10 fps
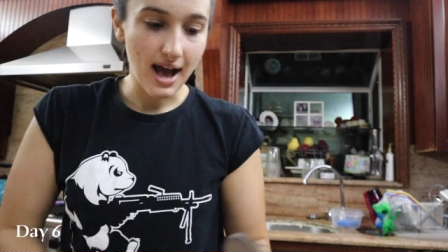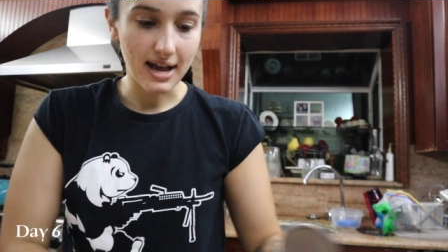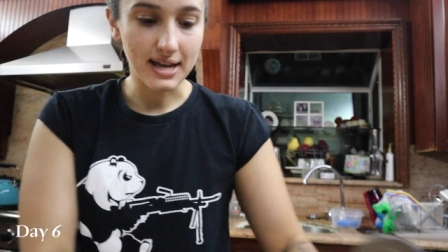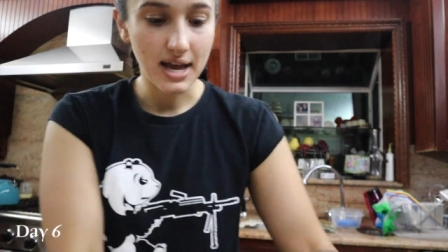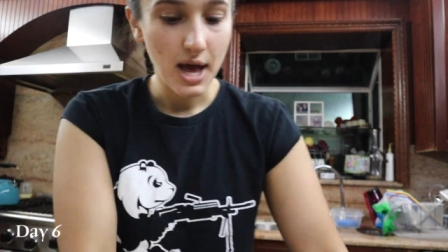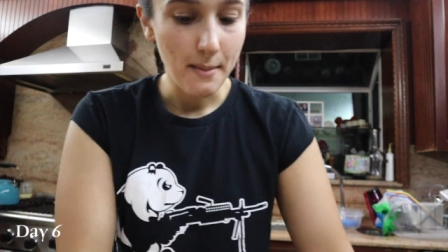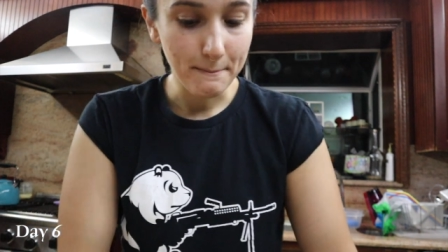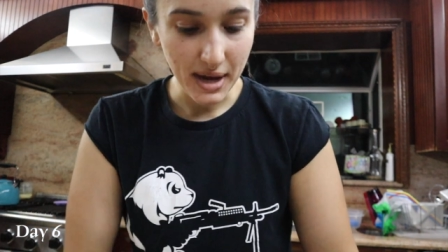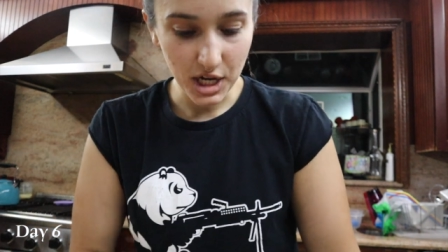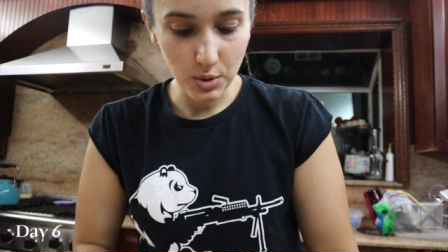I
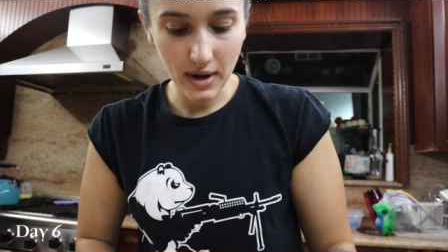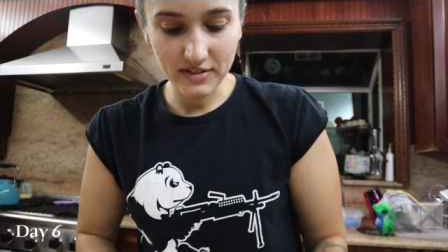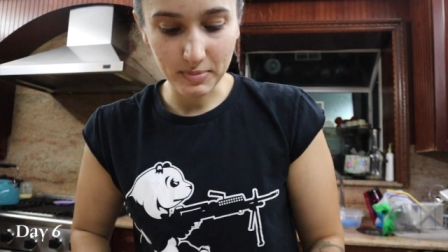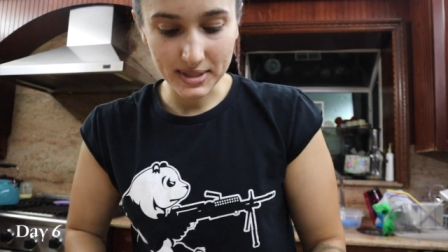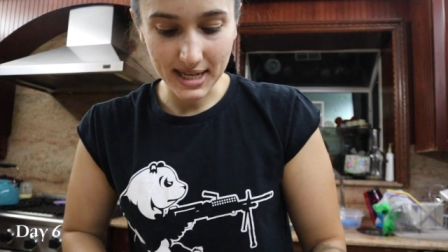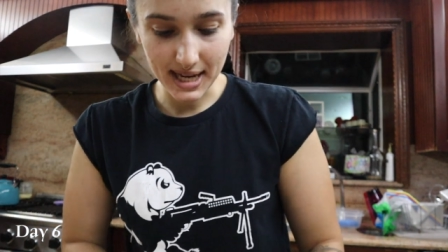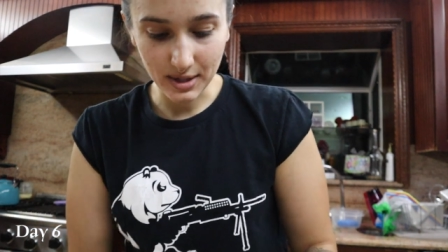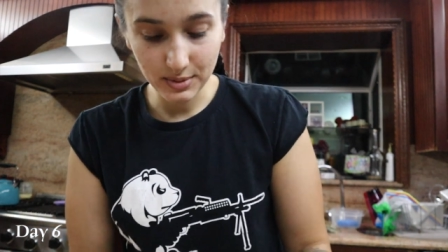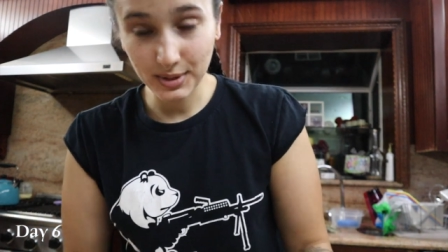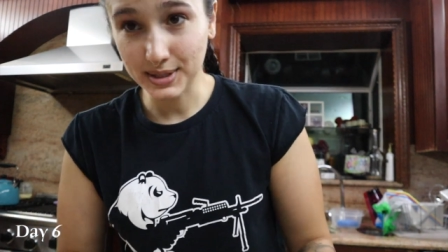microwaved a
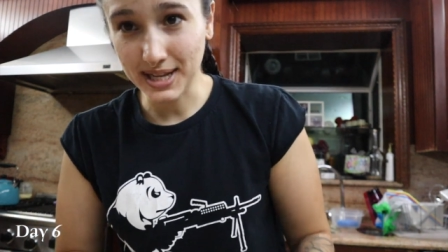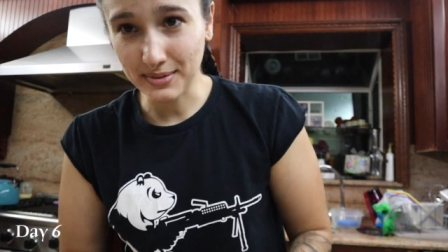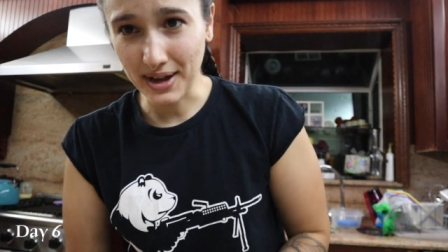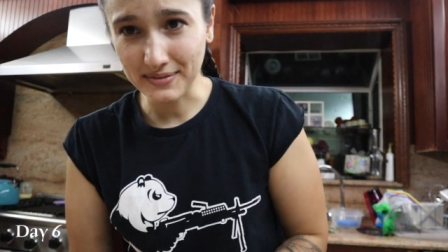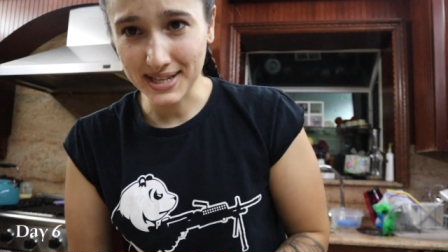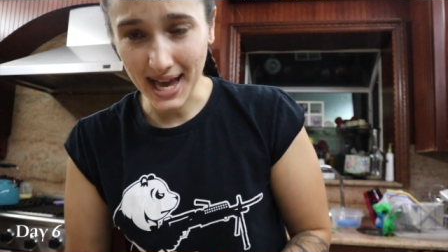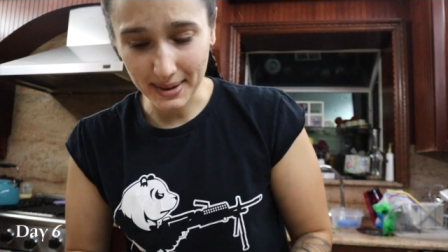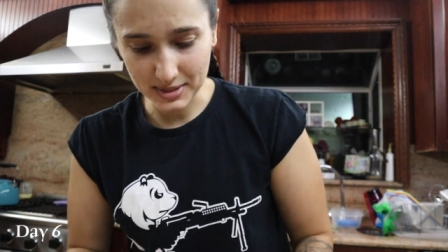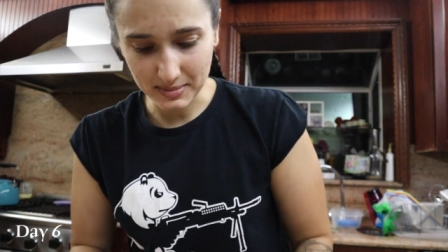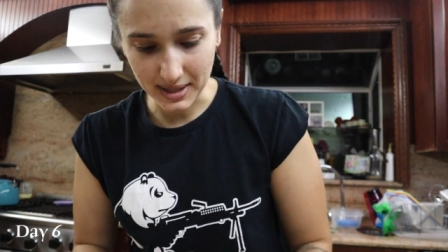potato because I don't have
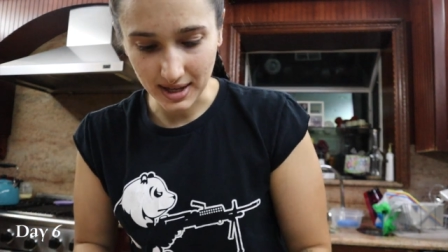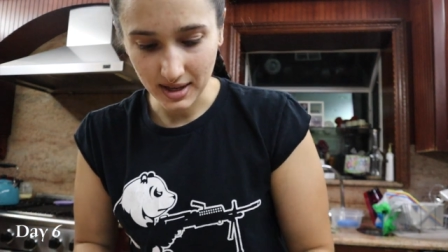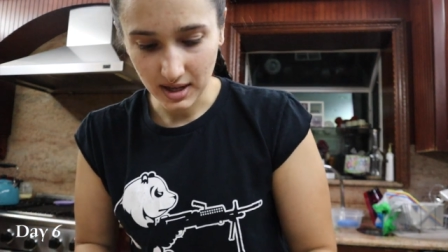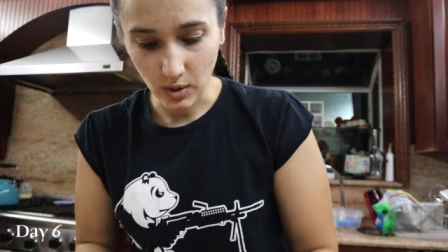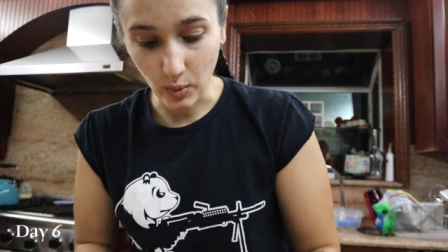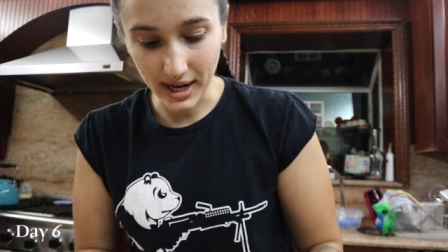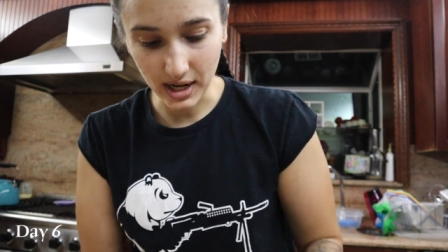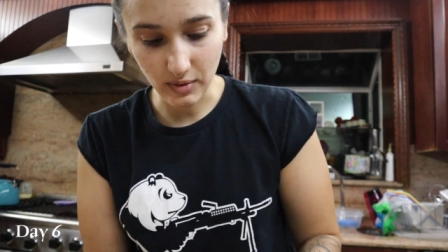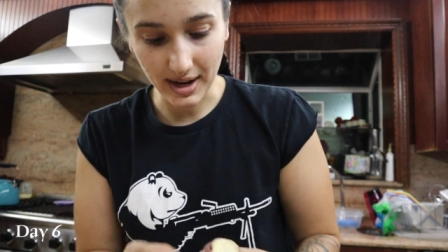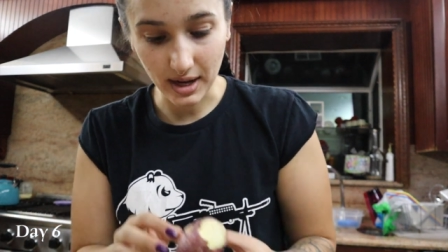time to be
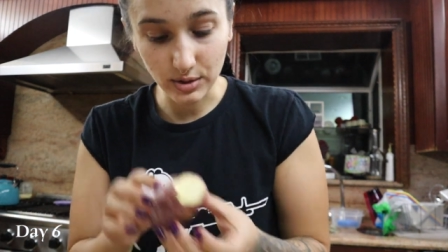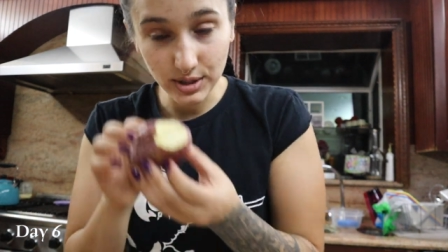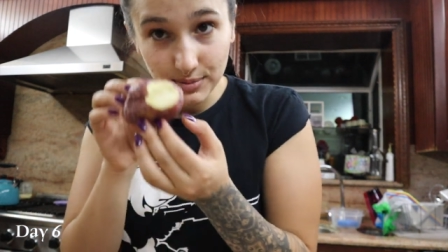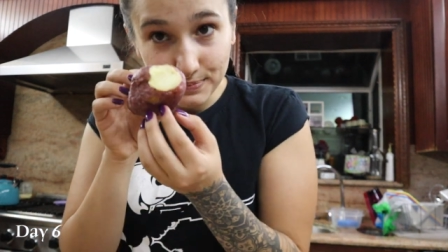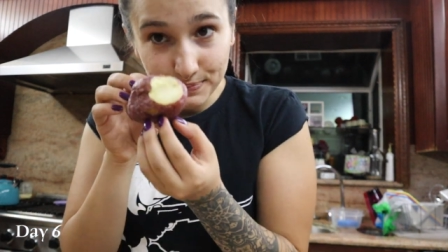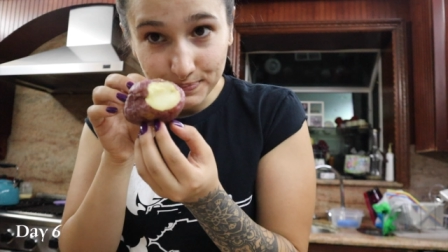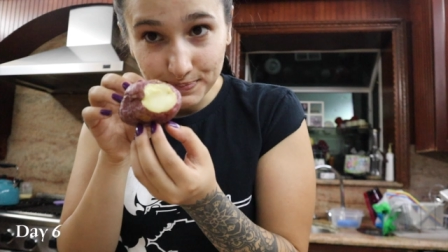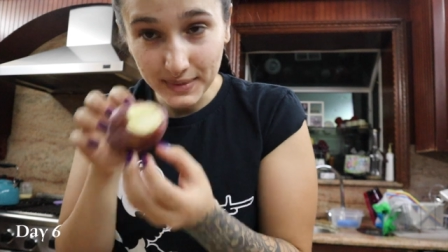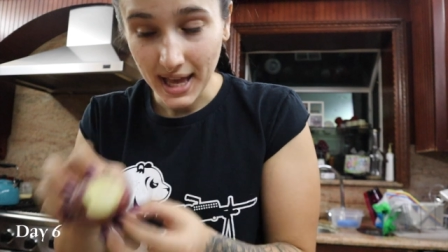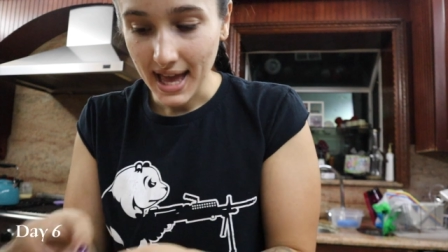waiting around,
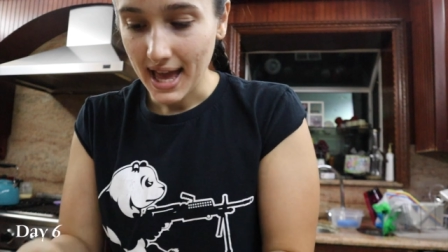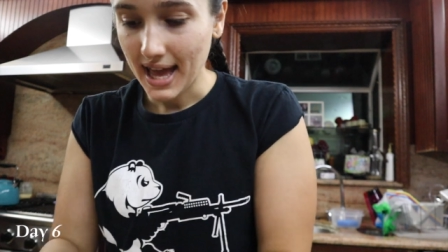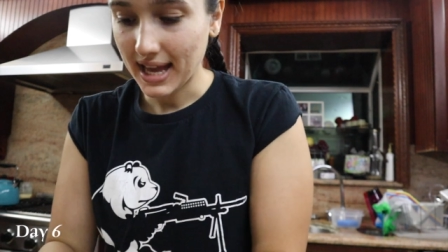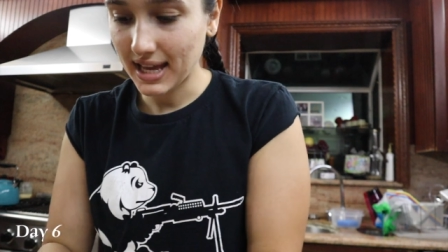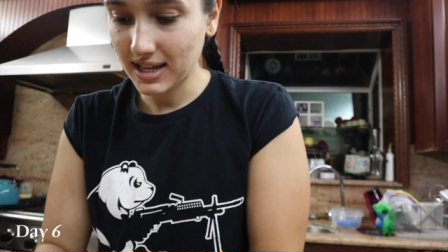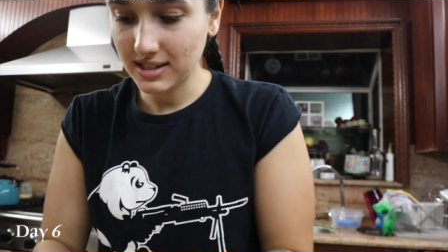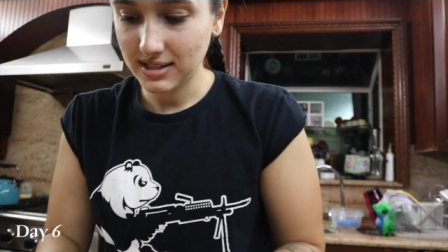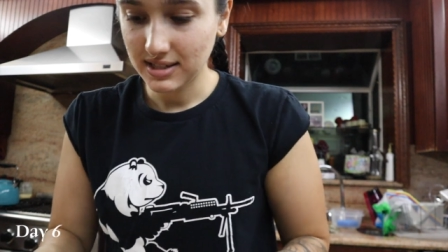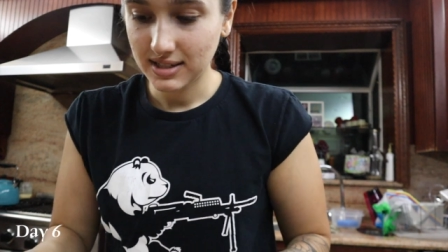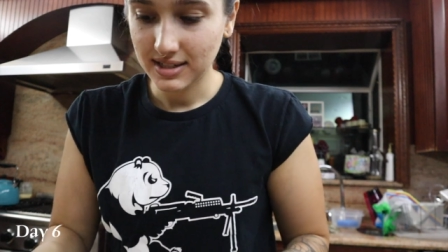and
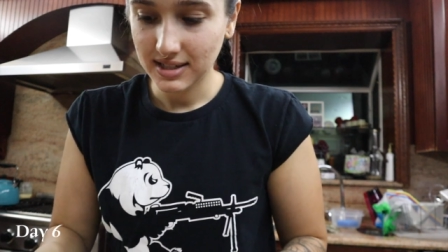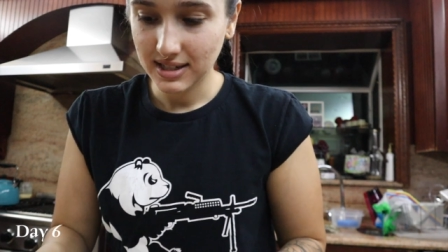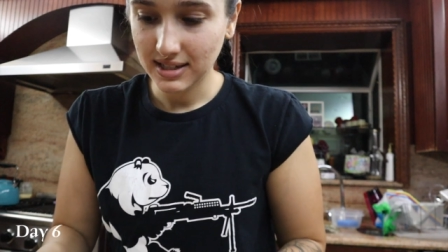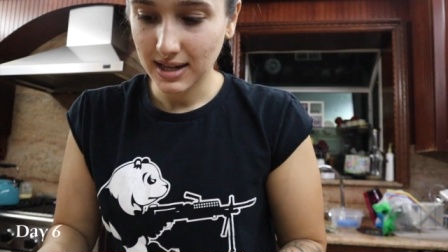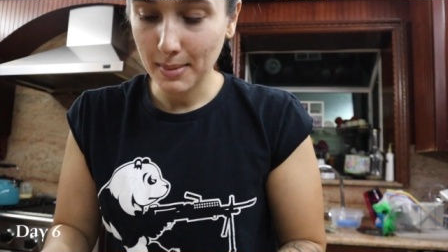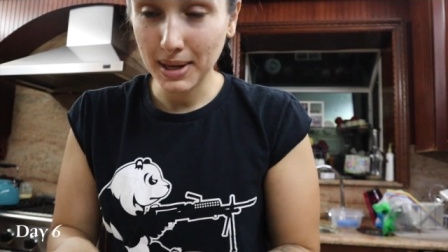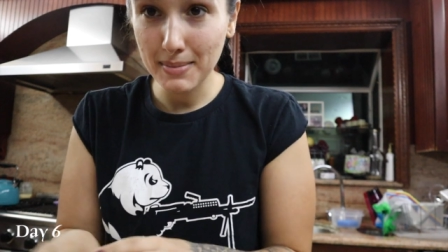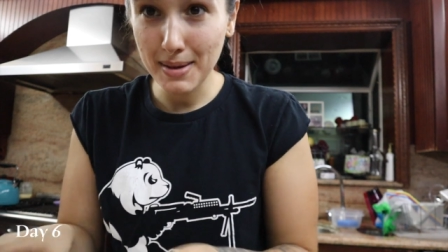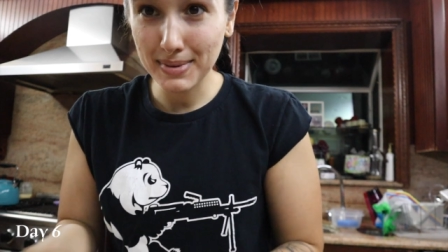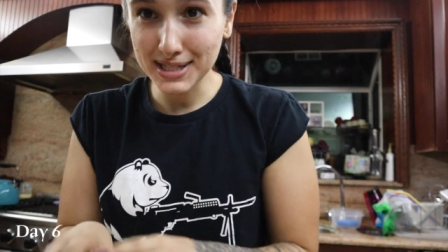I'm gonna
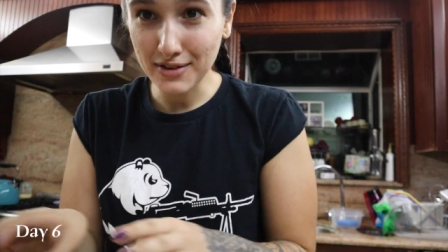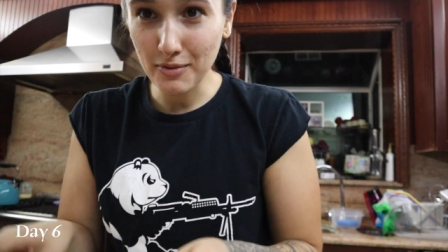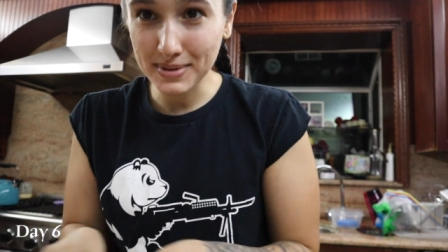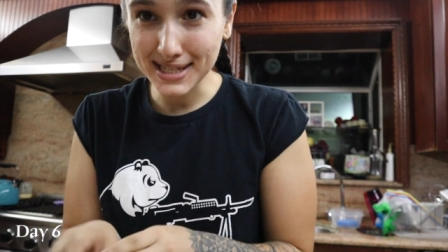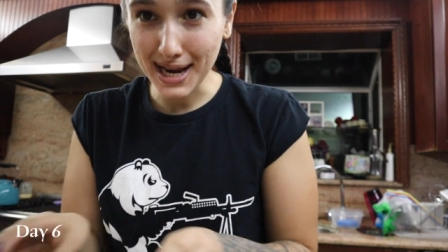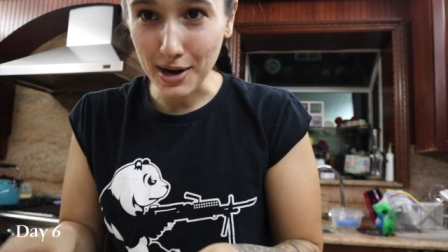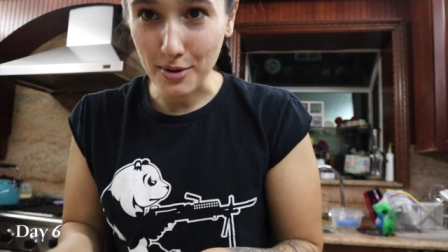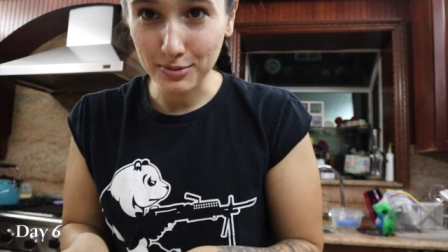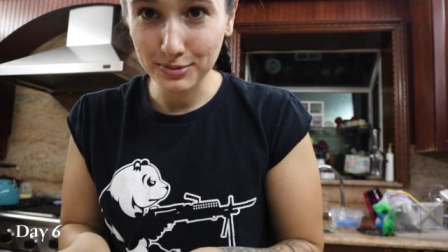make myself a potato.